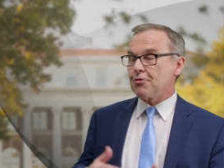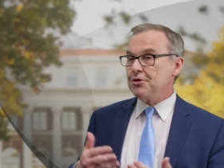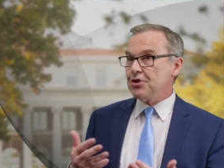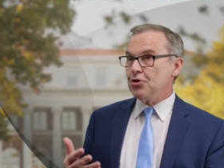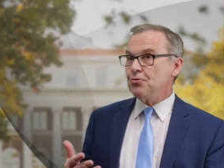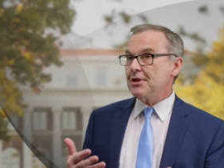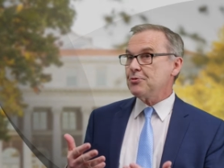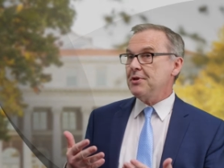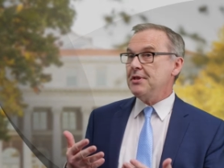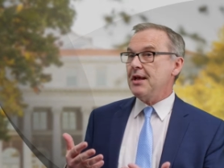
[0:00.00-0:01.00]
our institute
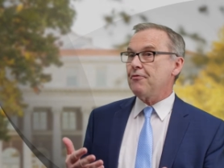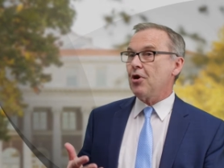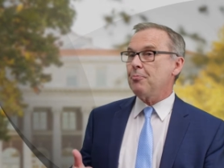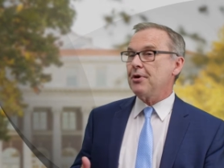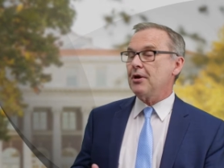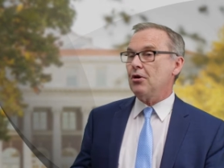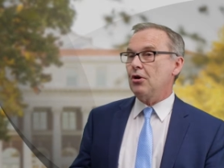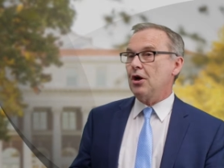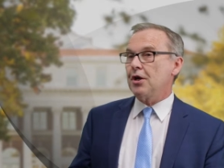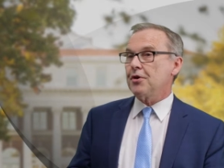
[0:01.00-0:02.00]
has been developing
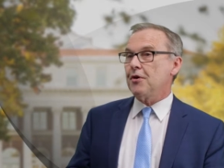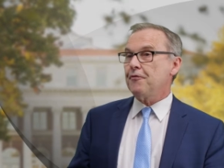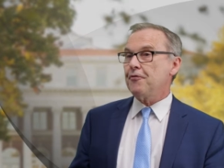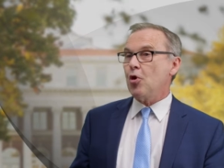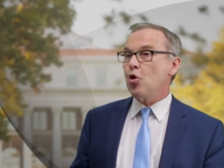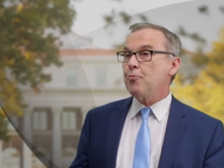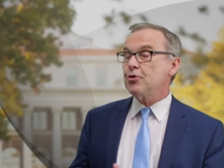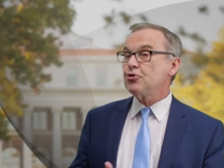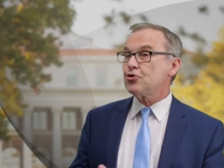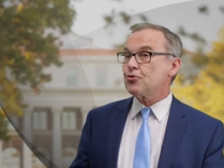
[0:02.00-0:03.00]
a lot of
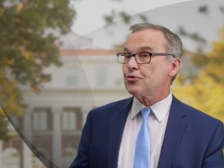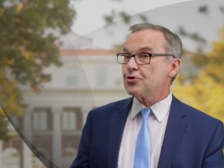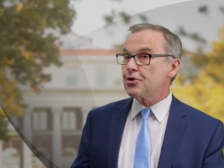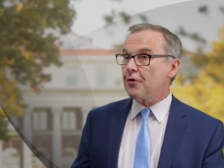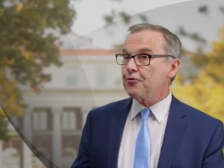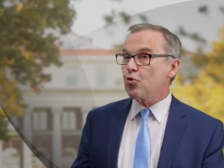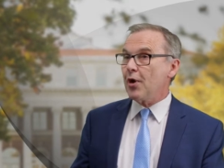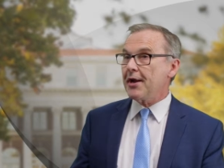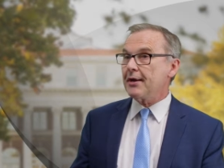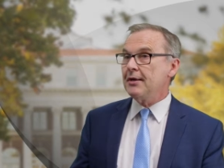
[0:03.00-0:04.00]
open source
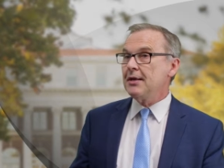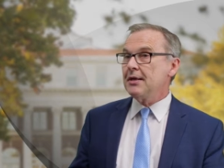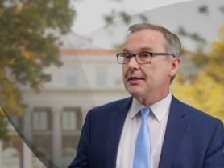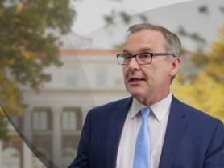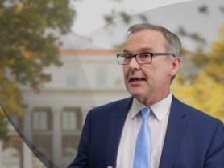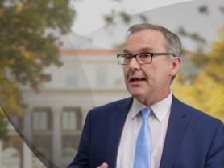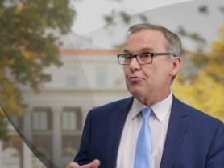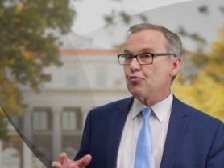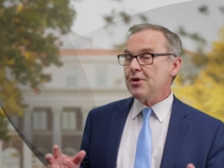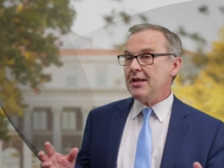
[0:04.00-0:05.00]
software that
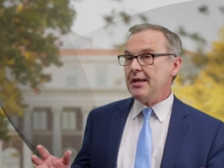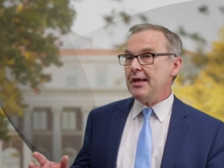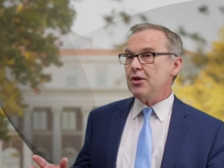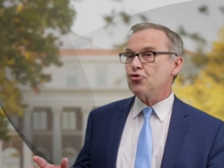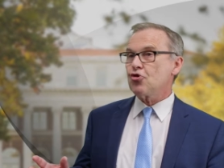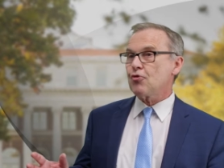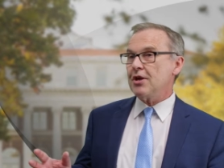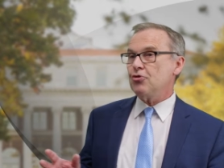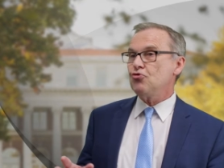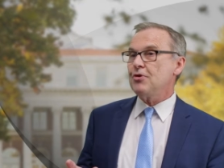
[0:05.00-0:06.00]
can really
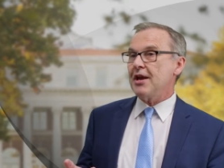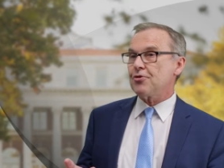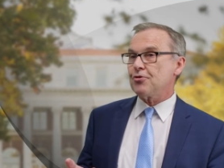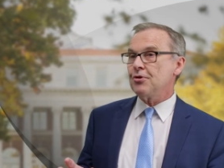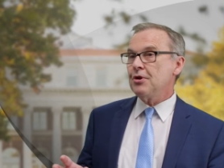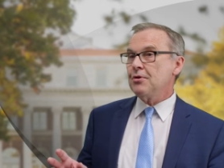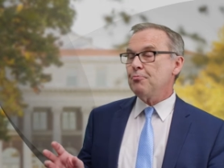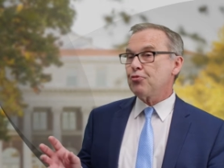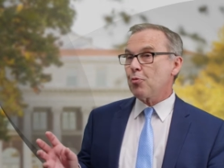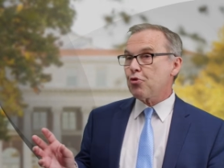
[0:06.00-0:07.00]
integrate together
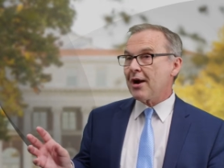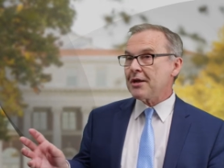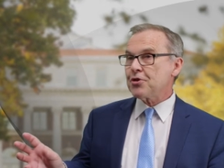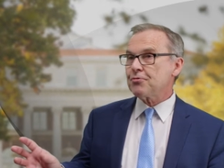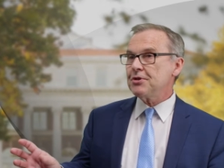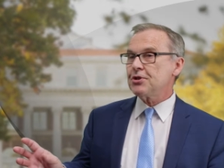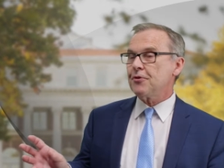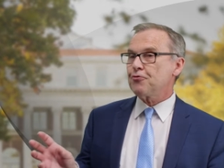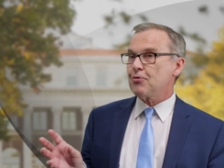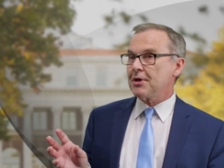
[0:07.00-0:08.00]
proprietary
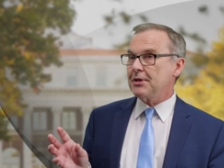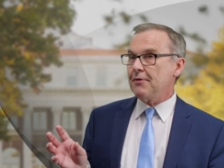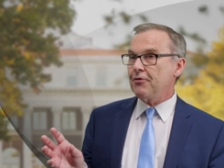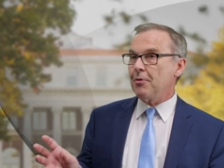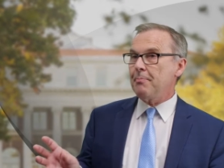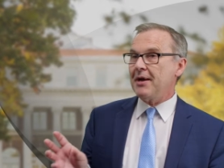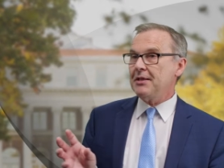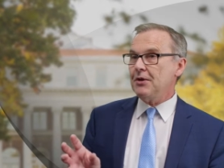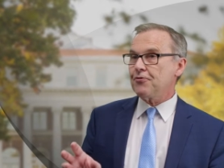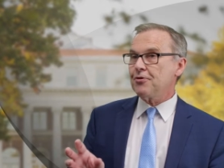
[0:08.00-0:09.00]
software developed
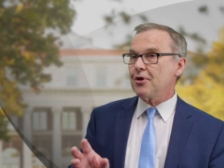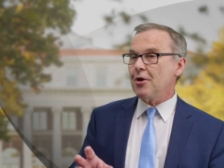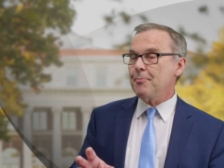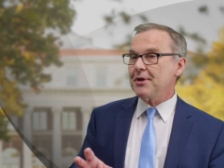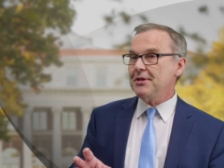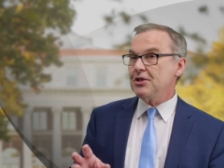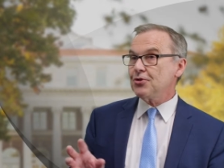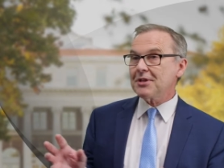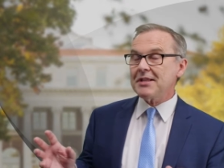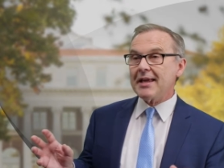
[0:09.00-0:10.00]
by different
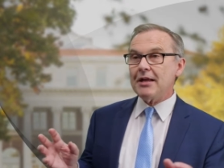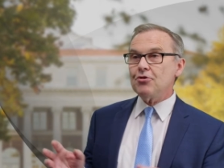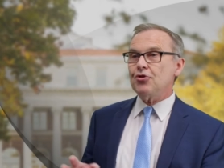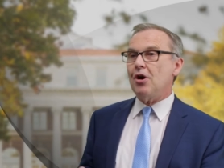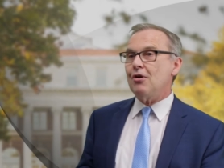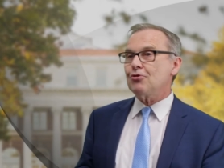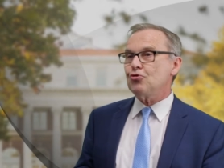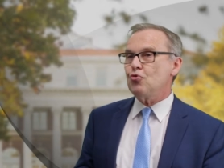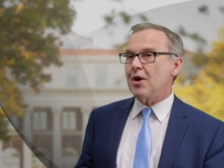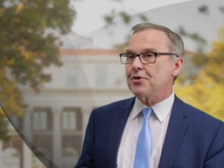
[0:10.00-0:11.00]
companies so that they can
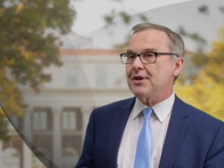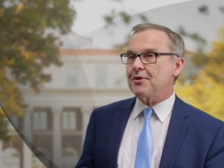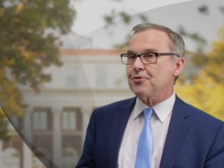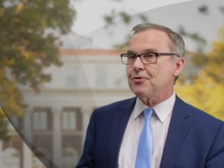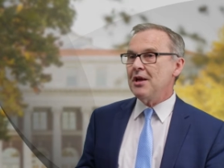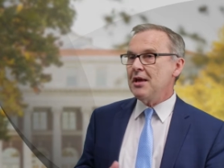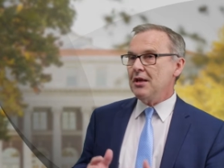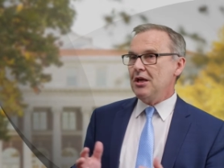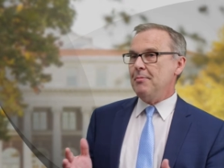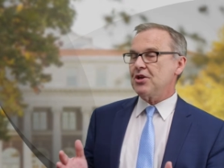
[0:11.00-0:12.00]
talk to one another.
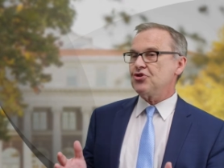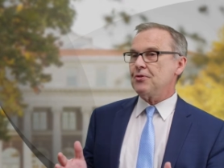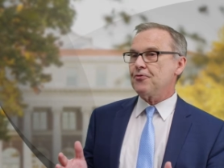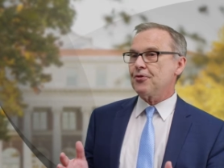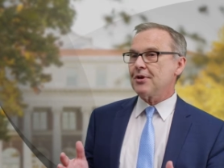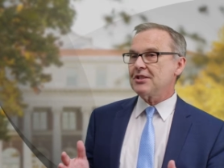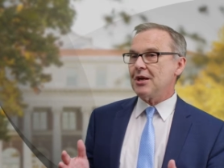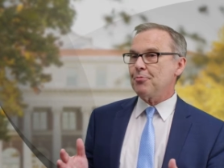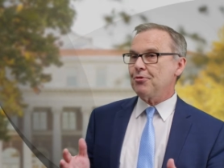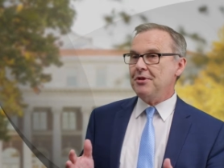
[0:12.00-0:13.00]
Imagine, for
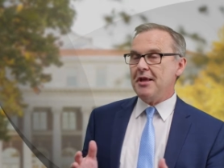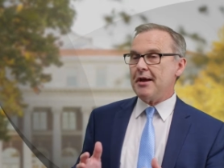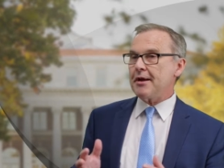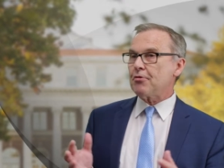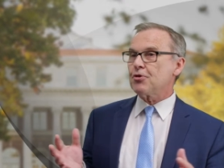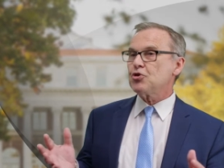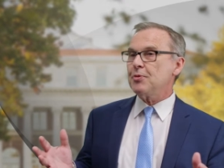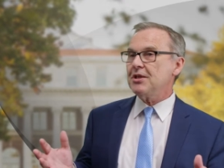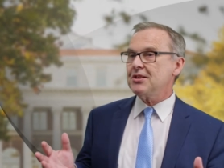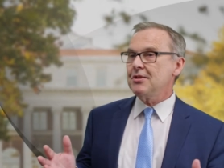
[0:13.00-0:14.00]
example, in the
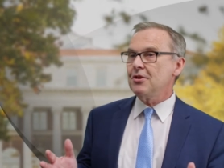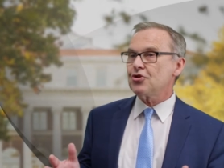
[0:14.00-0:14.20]
aerospace